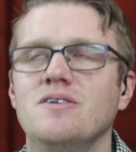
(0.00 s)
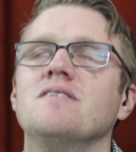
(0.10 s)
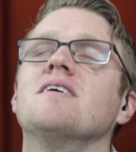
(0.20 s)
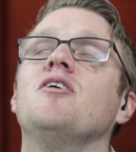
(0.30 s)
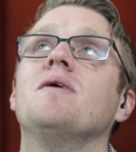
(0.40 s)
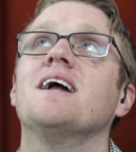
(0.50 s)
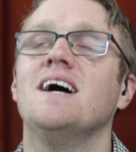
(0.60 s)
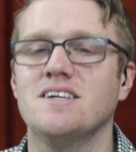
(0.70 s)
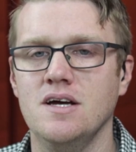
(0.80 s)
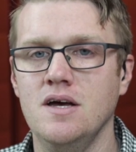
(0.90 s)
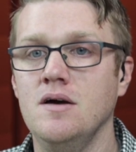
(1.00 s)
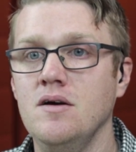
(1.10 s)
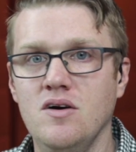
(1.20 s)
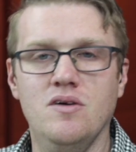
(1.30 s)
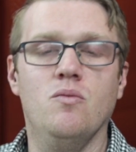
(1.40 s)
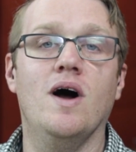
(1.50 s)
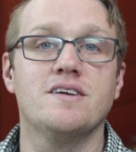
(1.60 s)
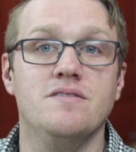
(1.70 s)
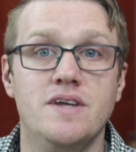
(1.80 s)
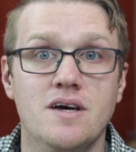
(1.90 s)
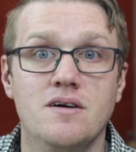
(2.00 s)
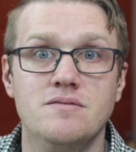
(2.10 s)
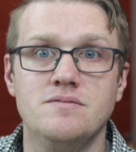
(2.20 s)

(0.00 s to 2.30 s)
It's like, oh my gosh, watch the video.